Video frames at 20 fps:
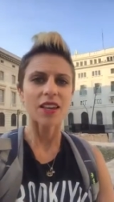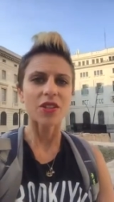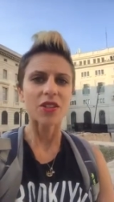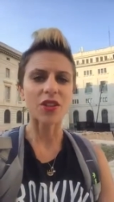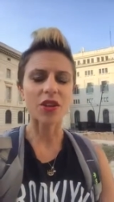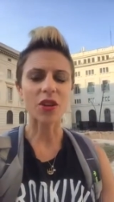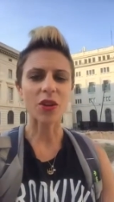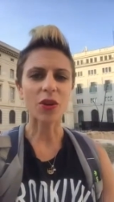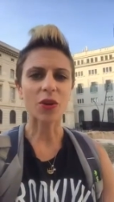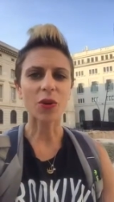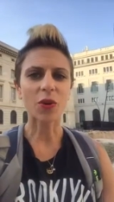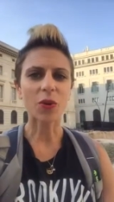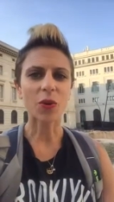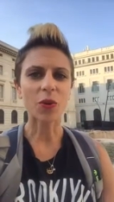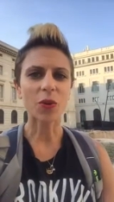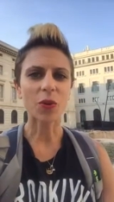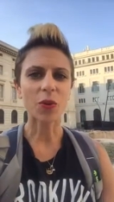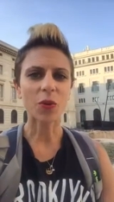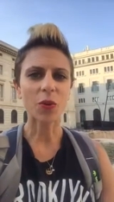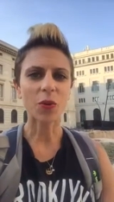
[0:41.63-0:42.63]
So
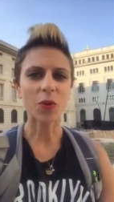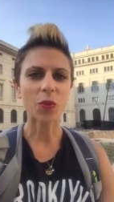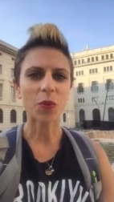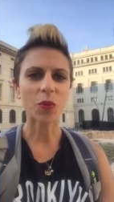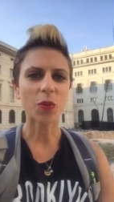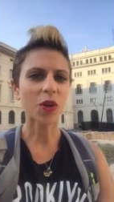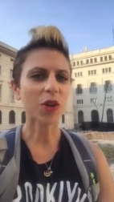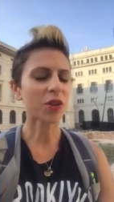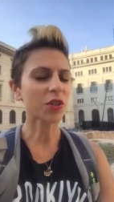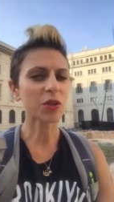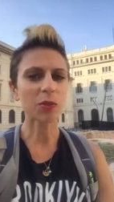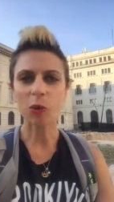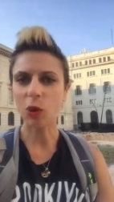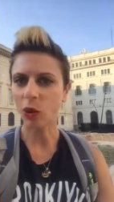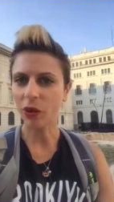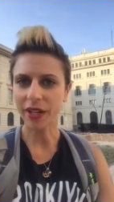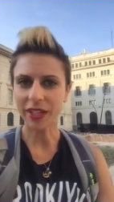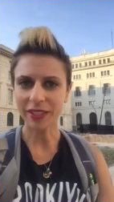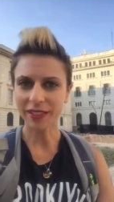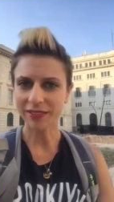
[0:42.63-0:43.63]
we're
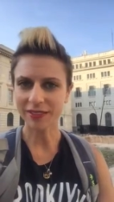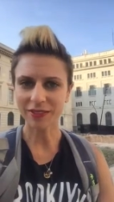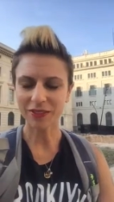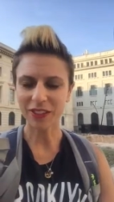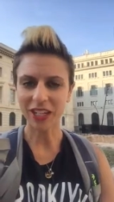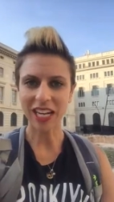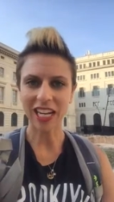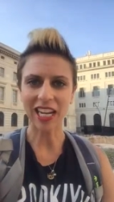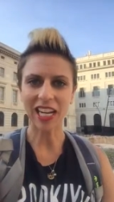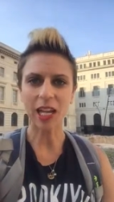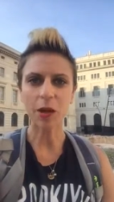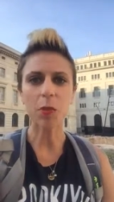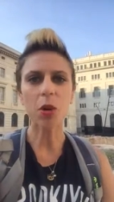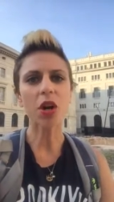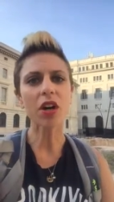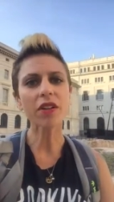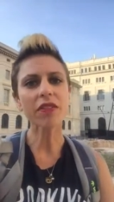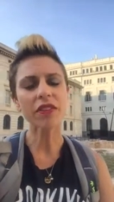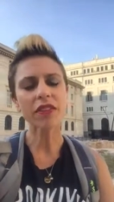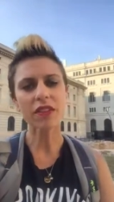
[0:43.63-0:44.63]
exploring, right? And
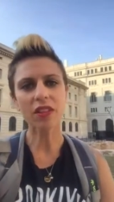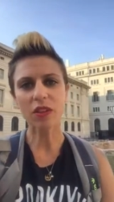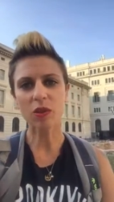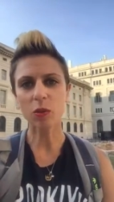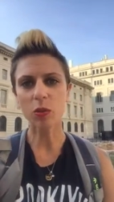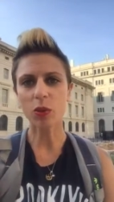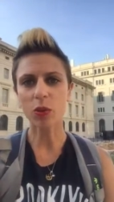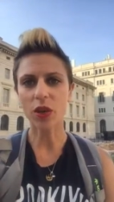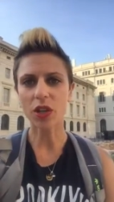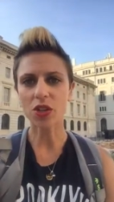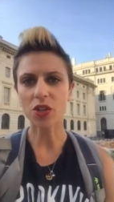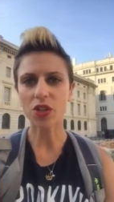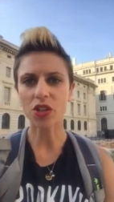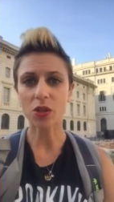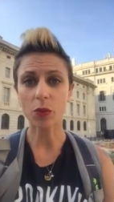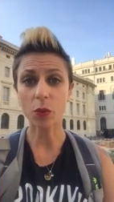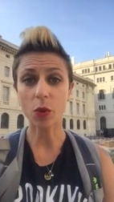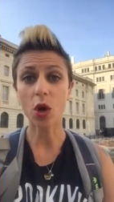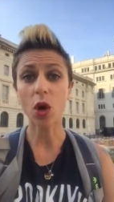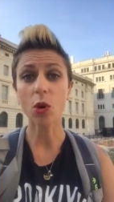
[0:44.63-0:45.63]
part of this
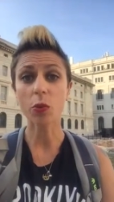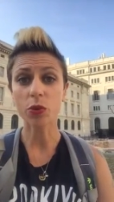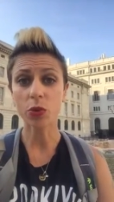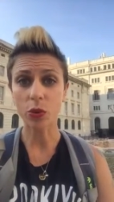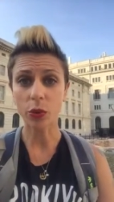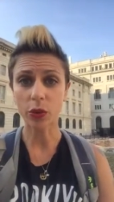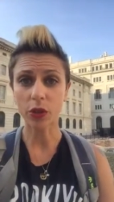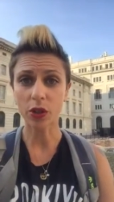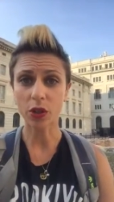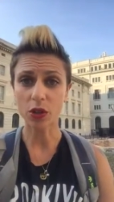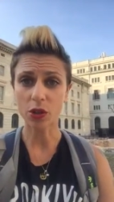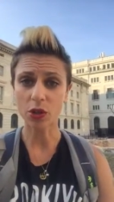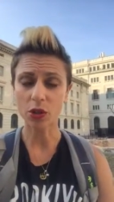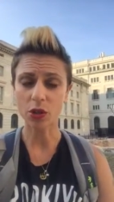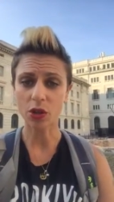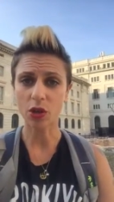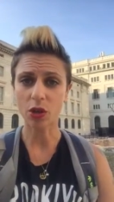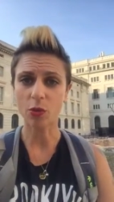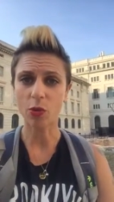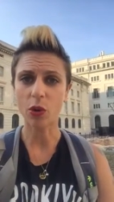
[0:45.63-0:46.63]
exploration, we're homeschooling our
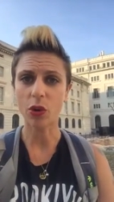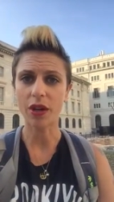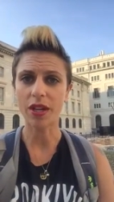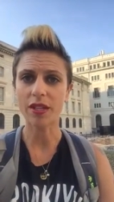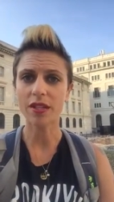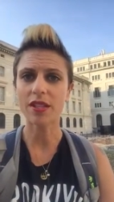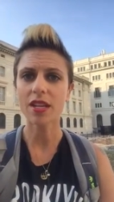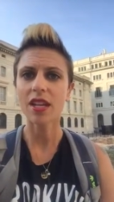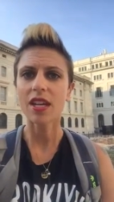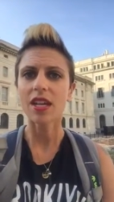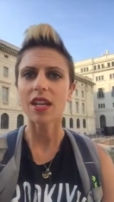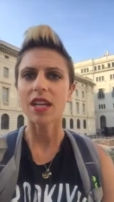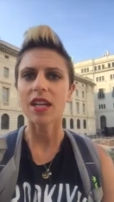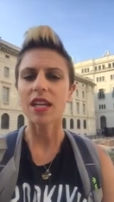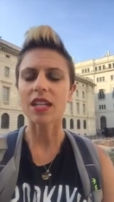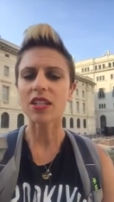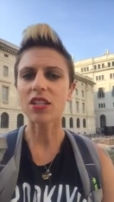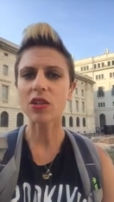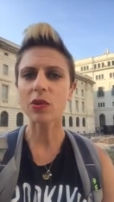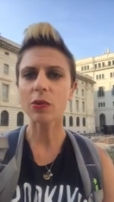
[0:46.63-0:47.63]
two young boys,
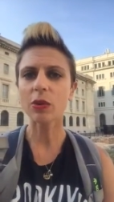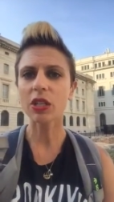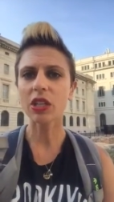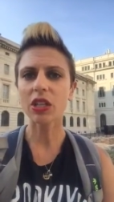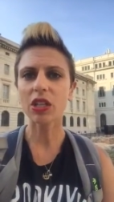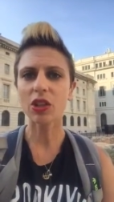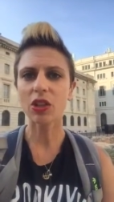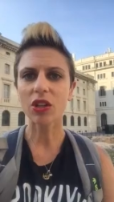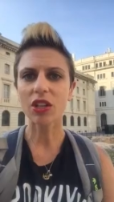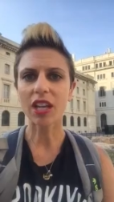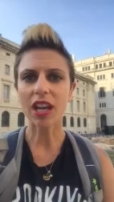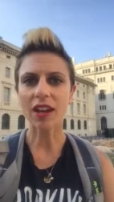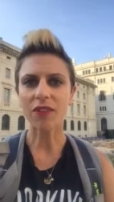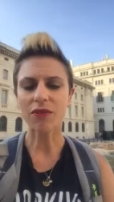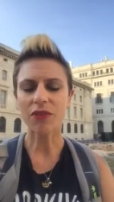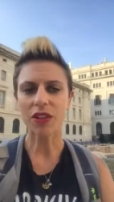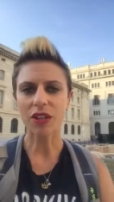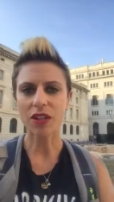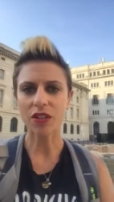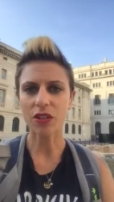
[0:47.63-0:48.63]
is to really look
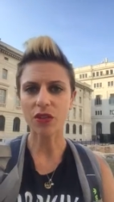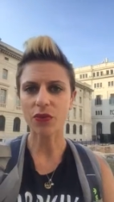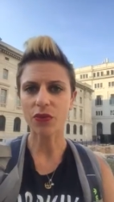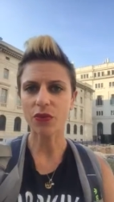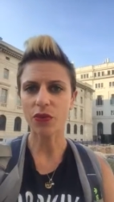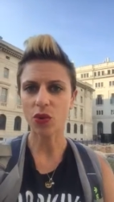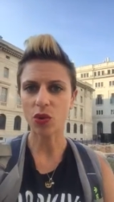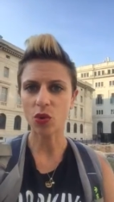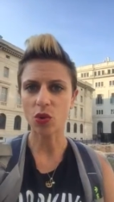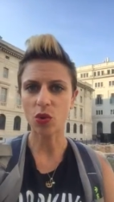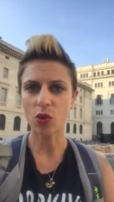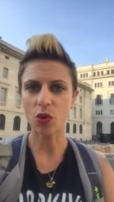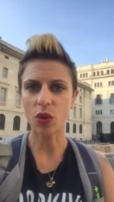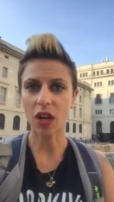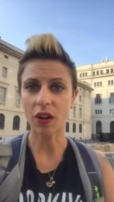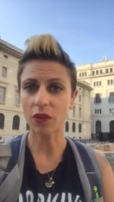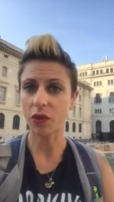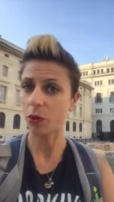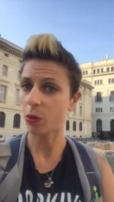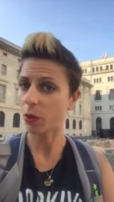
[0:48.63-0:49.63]
at fitness and food
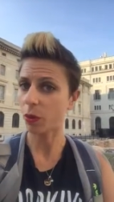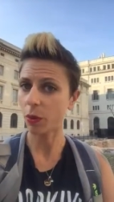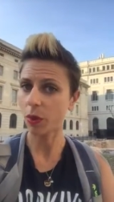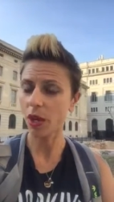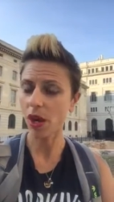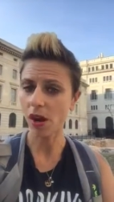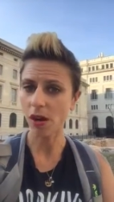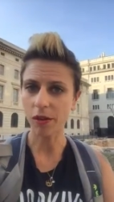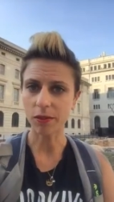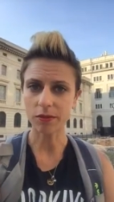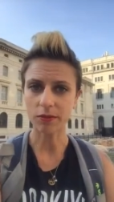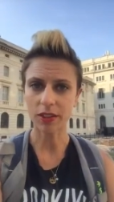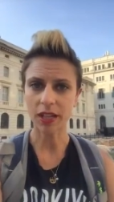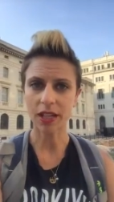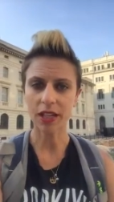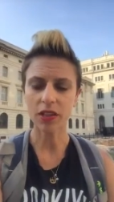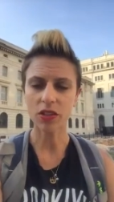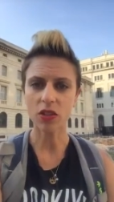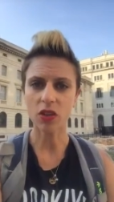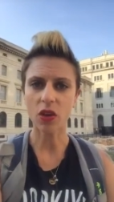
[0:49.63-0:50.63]
everywhere we go,
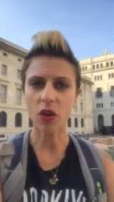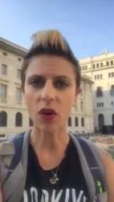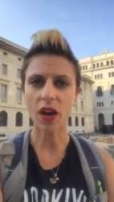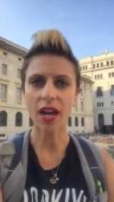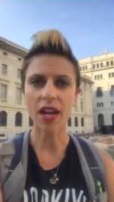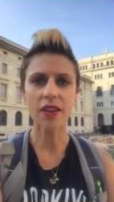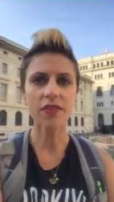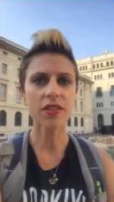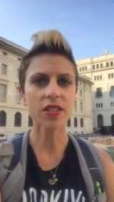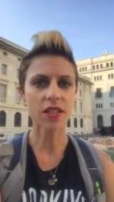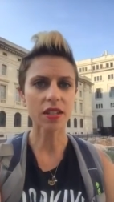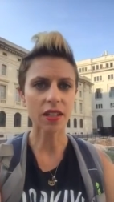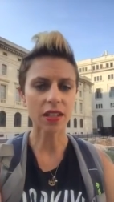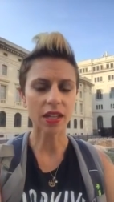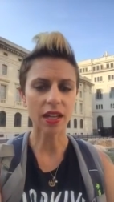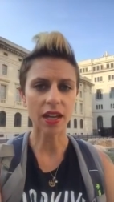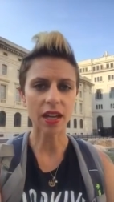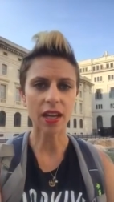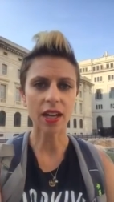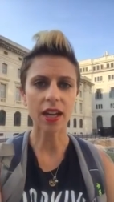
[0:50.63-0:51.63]
right? So I have
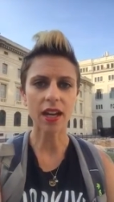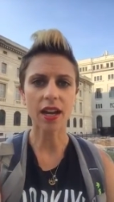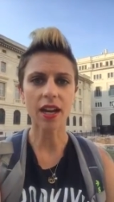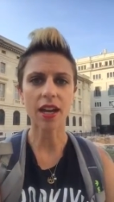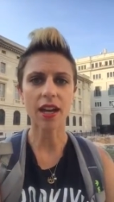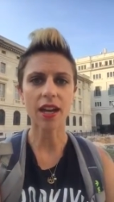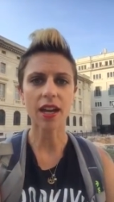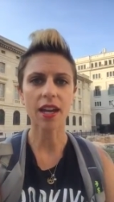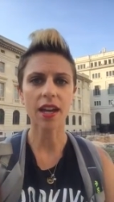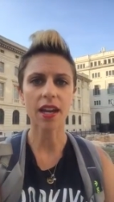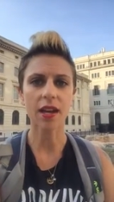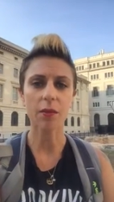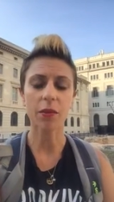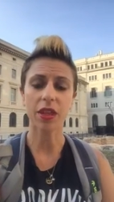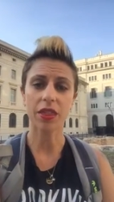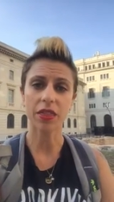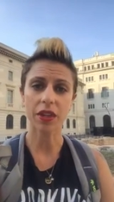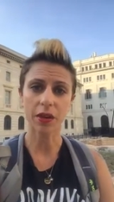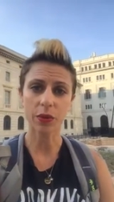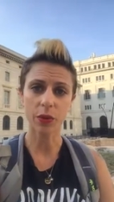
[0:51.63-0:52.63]
celiac. I had
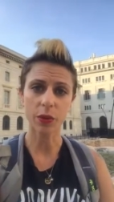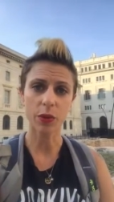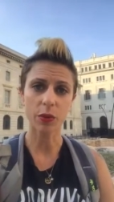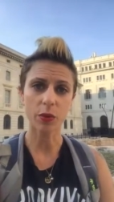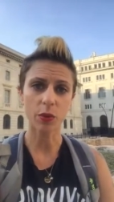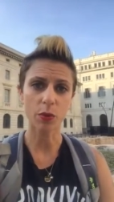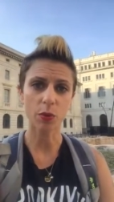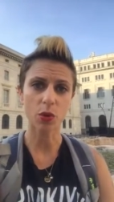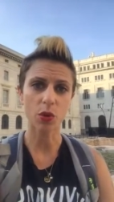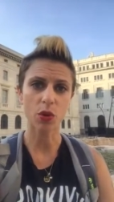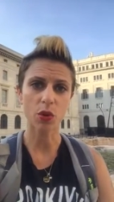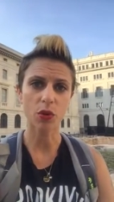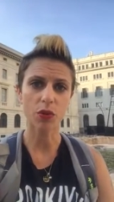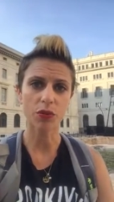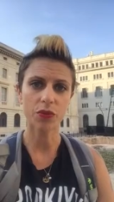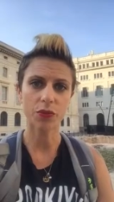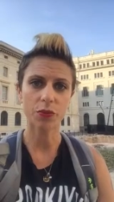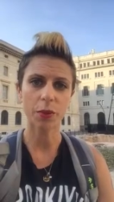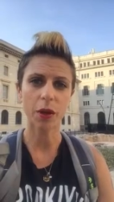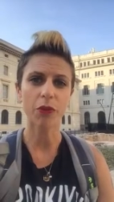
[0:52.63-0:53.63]
my thyroid
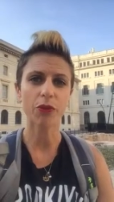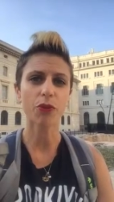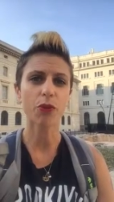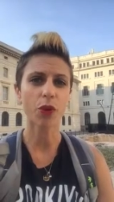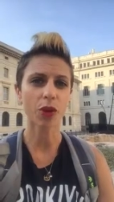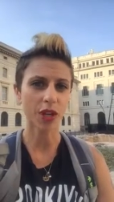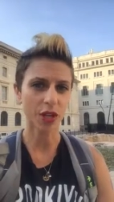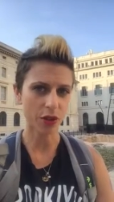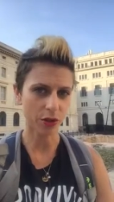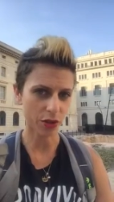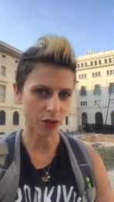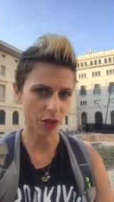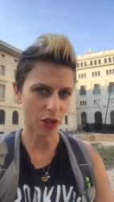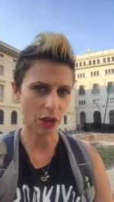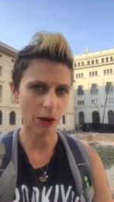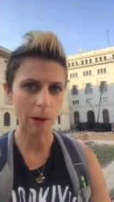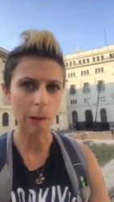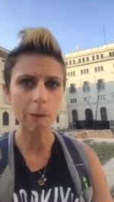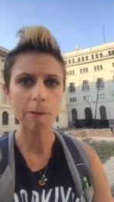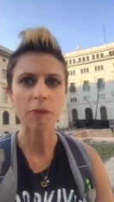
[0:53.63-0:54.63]
removed about 4 years
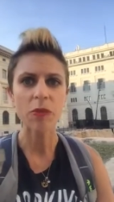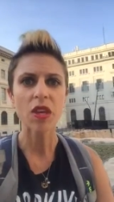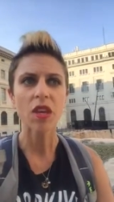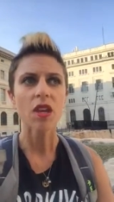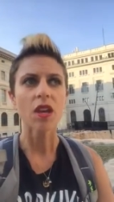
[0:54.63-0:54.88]
ago.